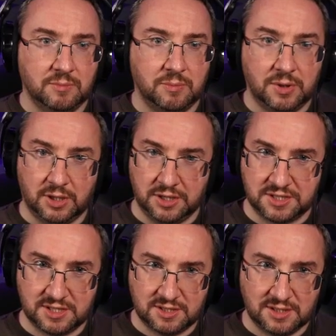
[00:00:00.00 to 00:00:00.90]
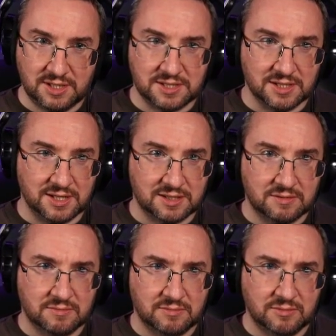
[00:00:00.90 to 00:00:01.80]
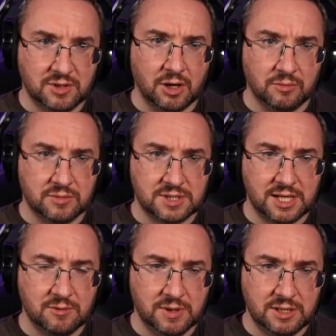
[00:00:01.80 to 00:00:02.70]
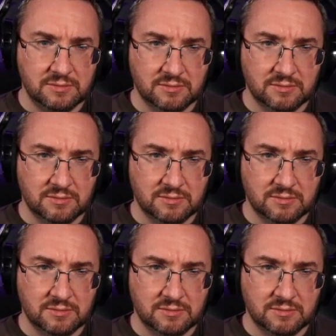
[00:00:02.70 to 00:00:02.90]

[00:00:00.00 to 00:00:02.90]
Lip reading: plus, isn't it? No, takeaway?